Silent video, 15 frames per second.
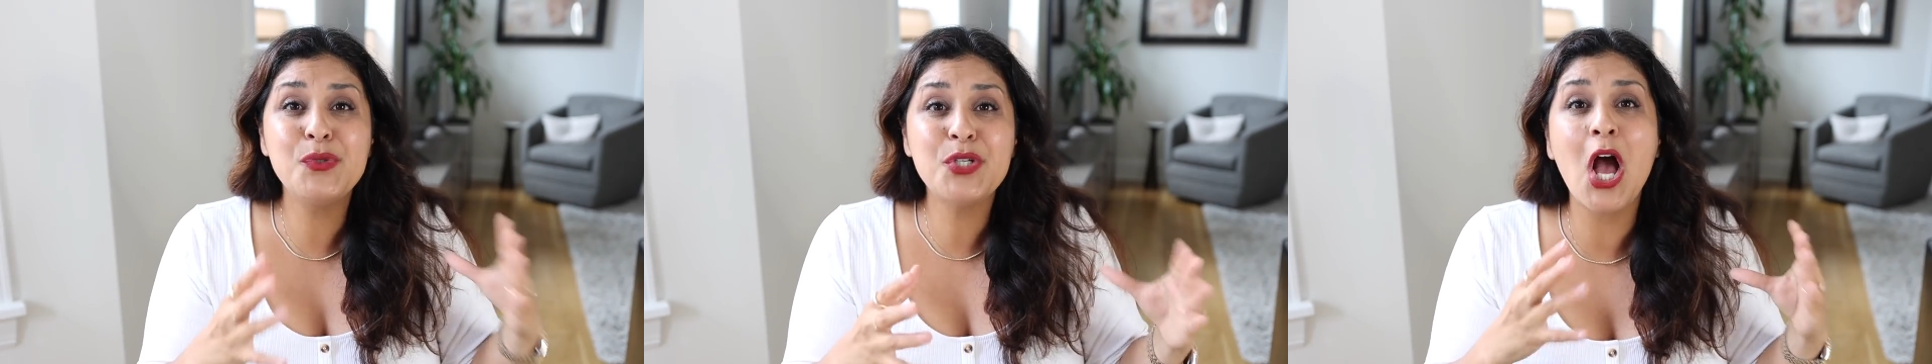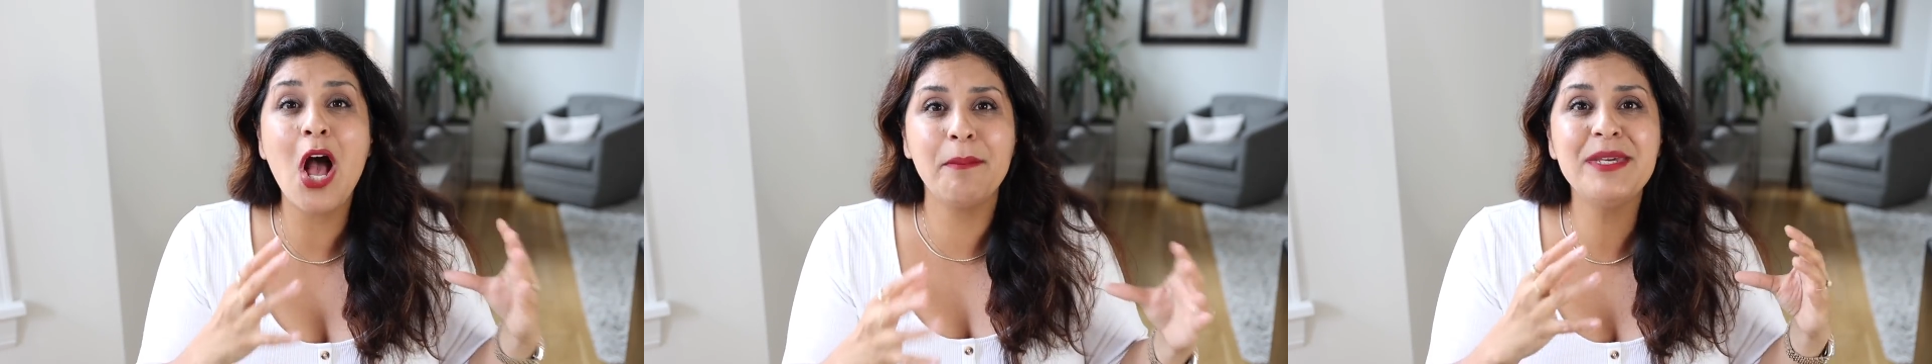
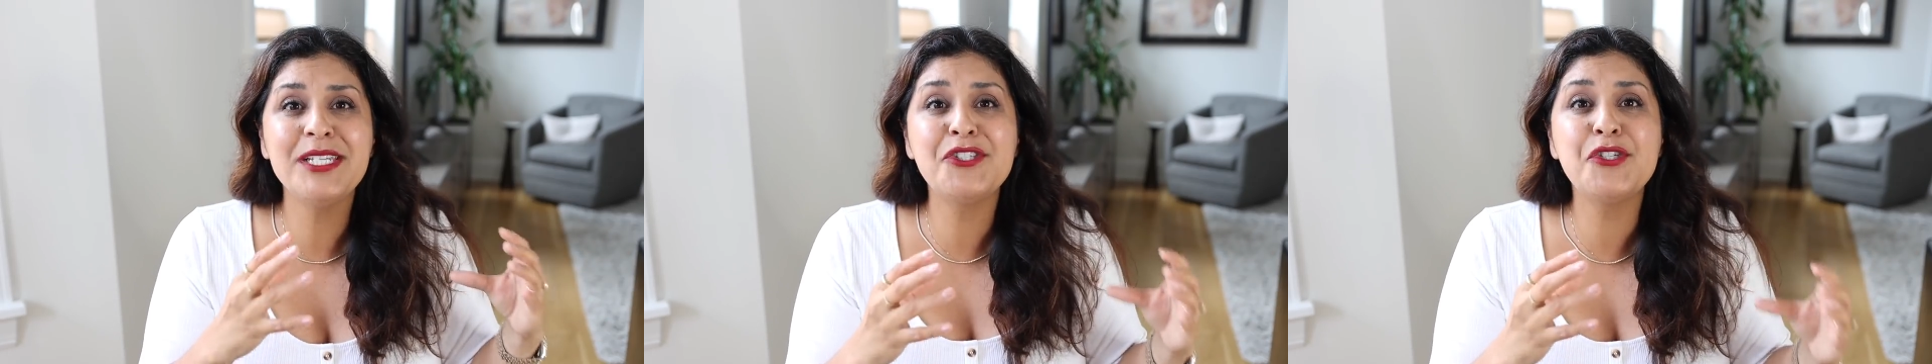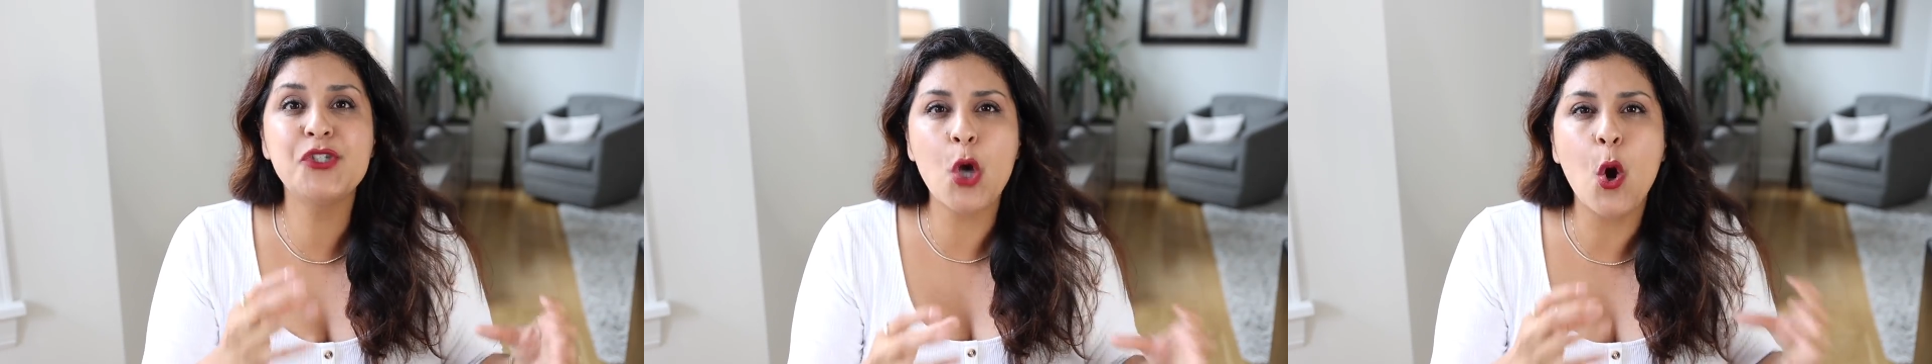taught me
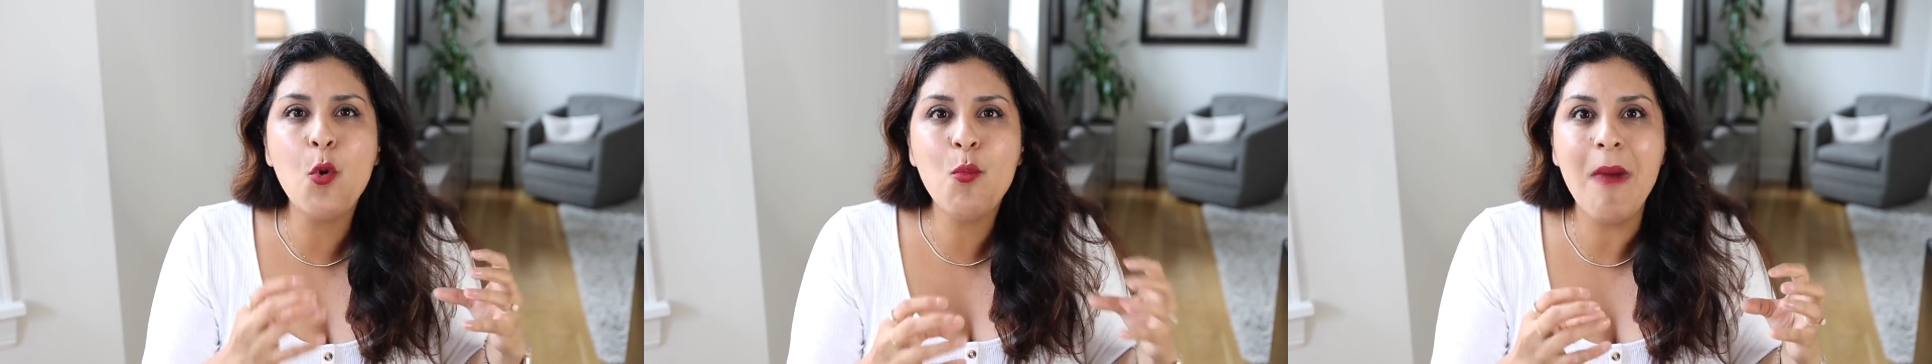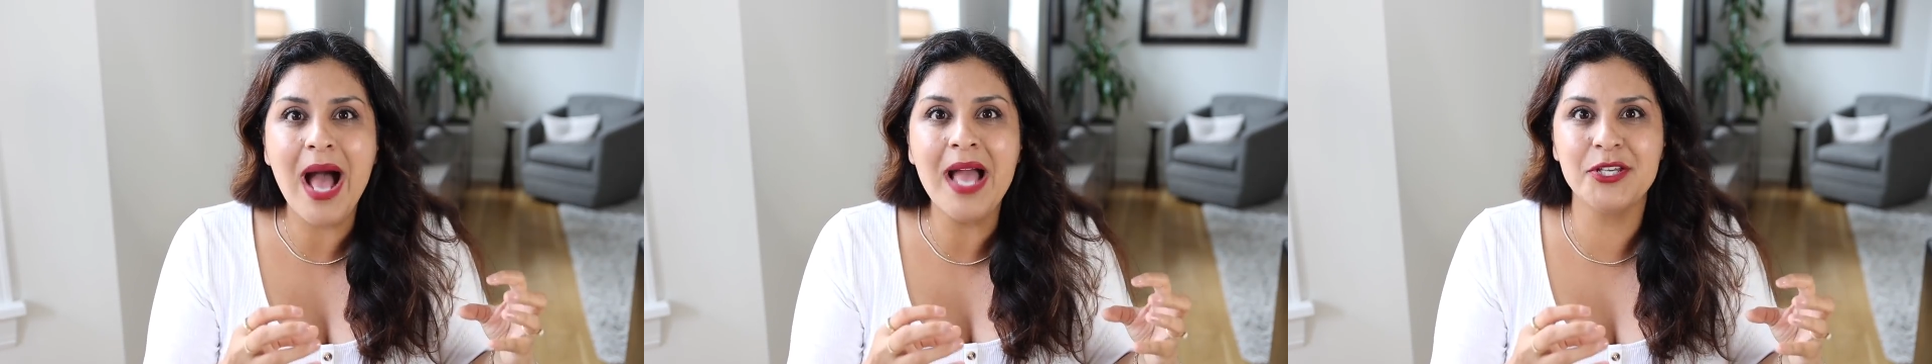
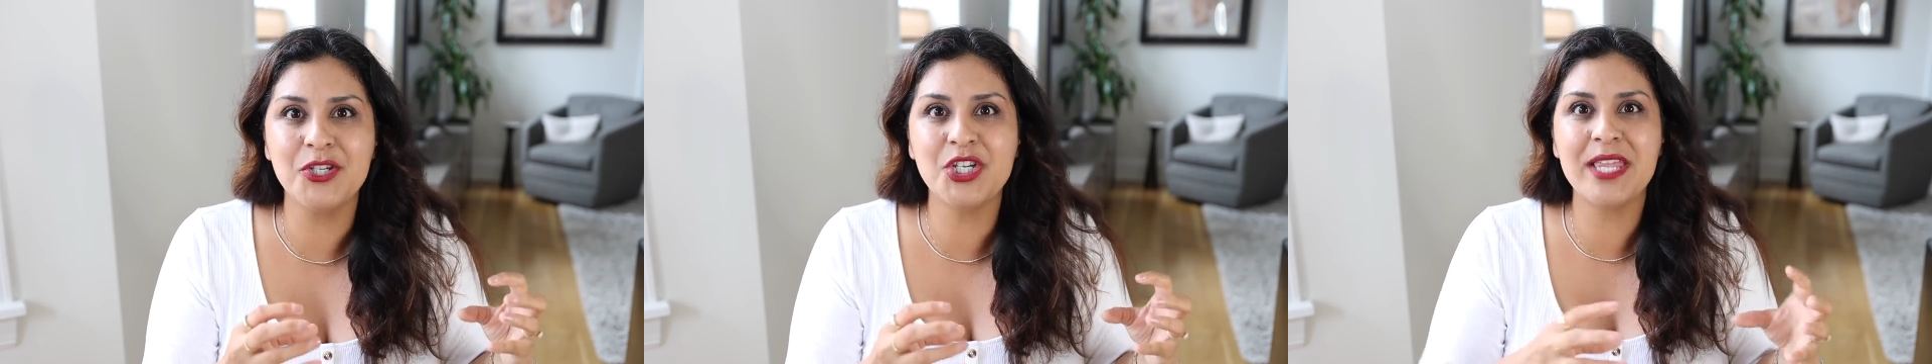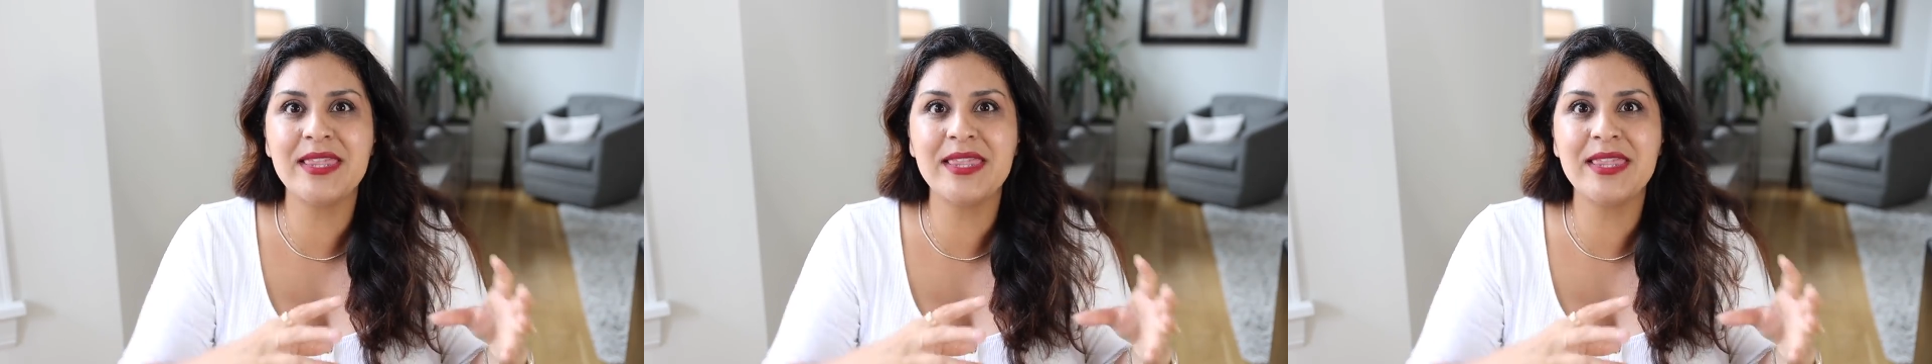so much